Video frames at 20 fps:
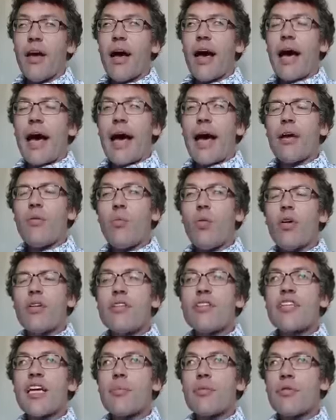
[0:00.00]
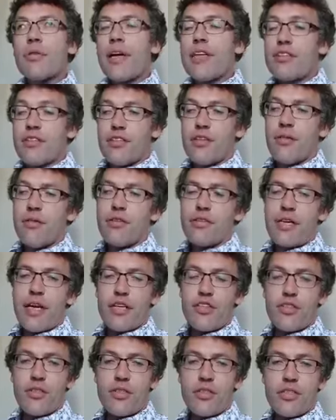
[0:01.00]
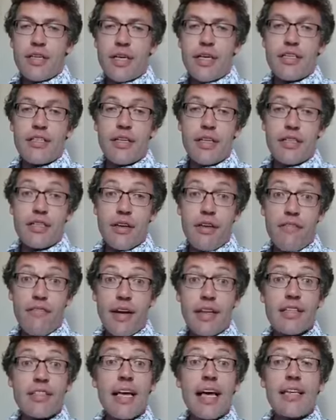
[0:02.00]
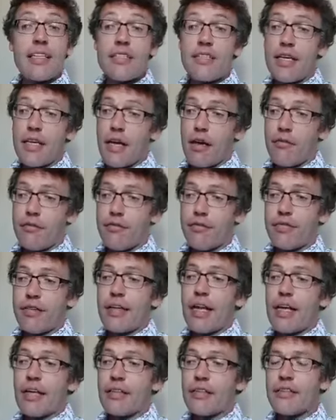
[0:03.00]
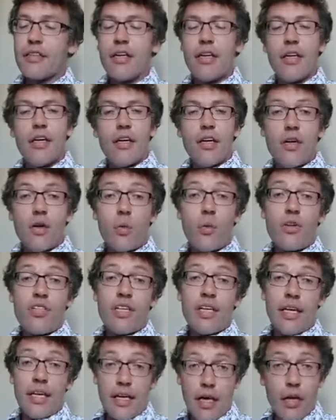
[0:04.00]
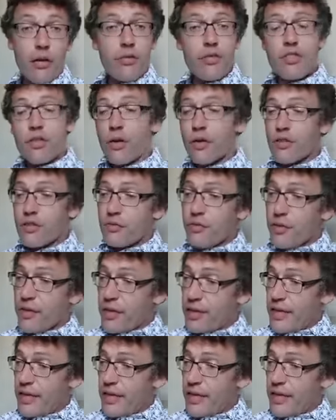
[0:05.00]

And what separates the two sections is this fantastic flood, which engulfs Oxford,